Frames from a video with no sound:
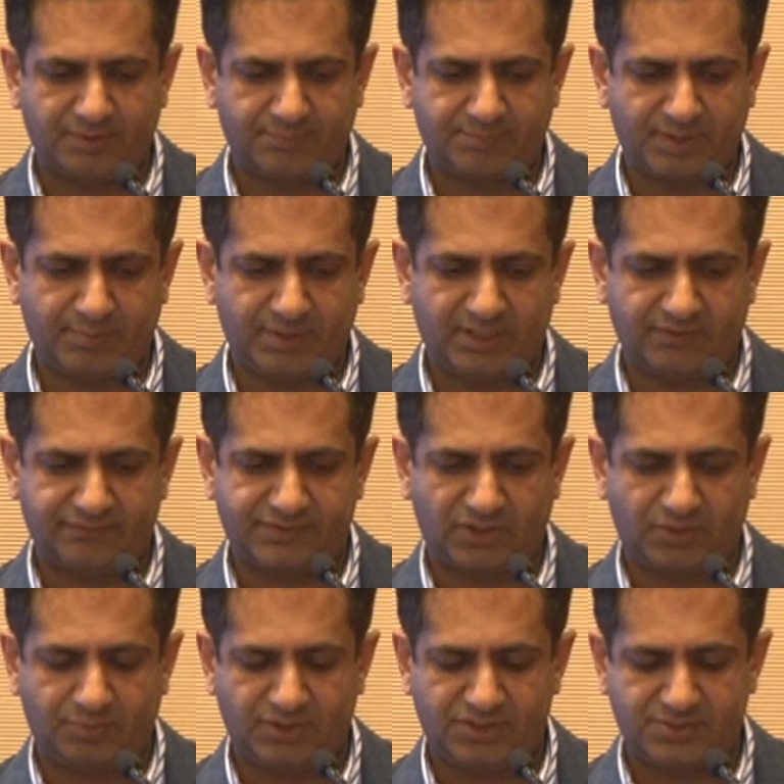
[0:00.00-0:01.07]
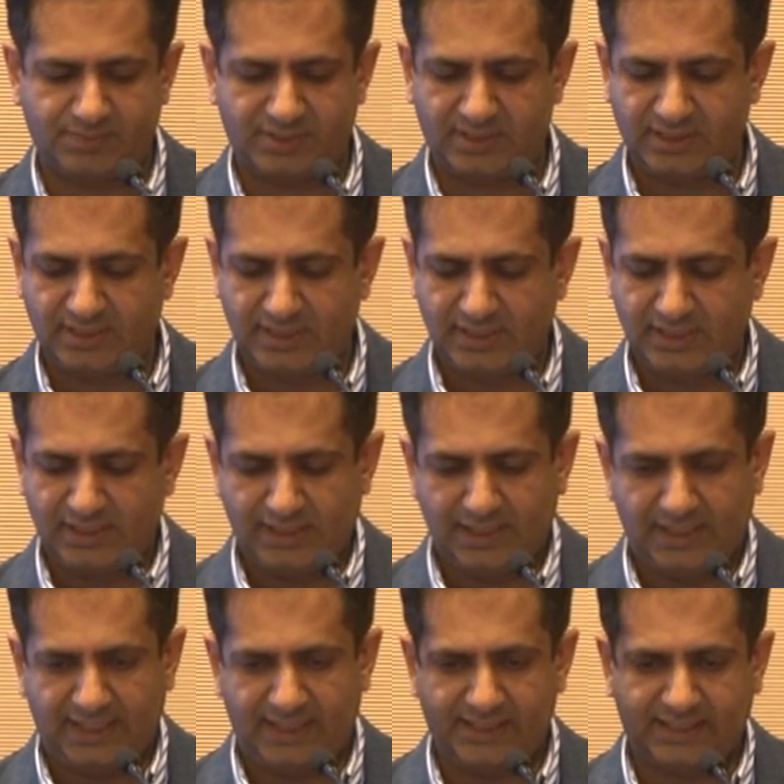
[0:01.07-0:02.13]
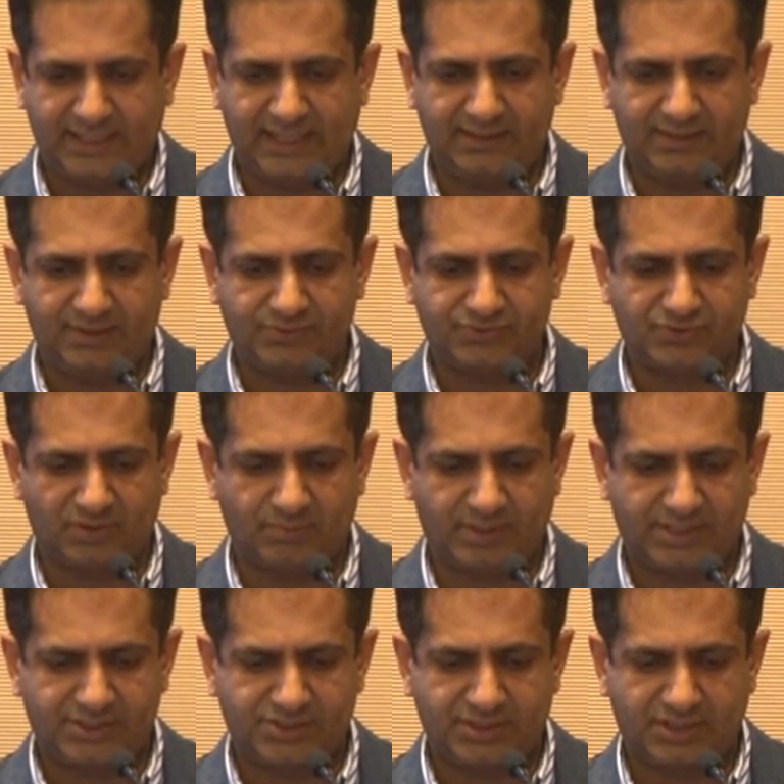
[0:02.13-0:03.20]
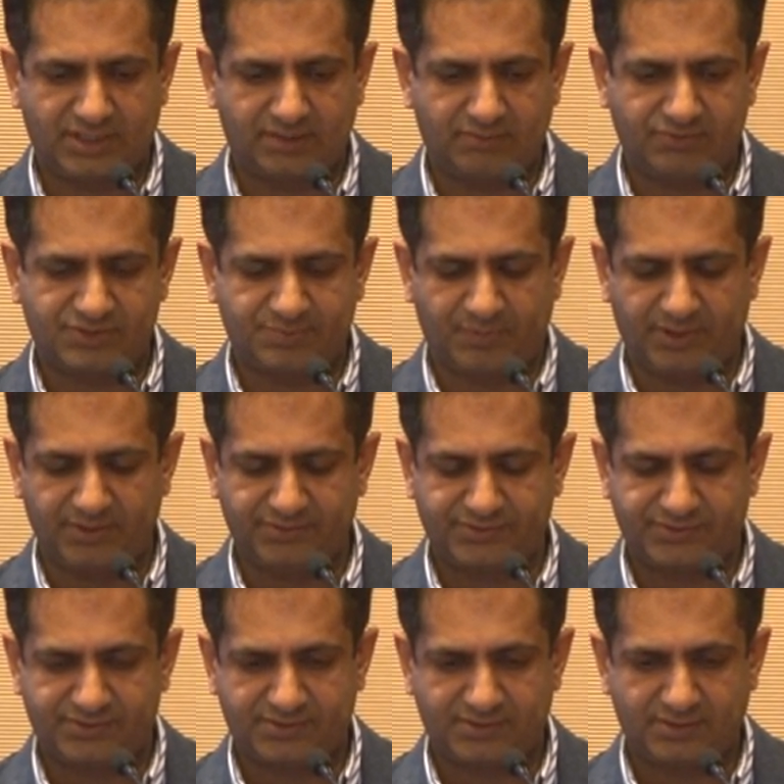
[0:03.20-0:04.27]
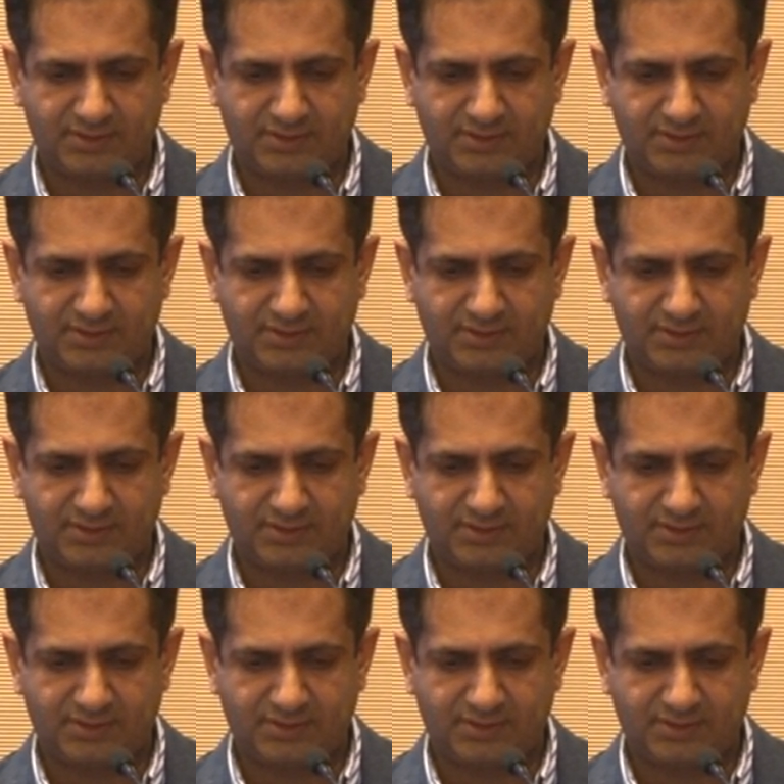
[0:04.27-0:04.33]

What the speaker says: per minute of dobutamine, and again there was not much response.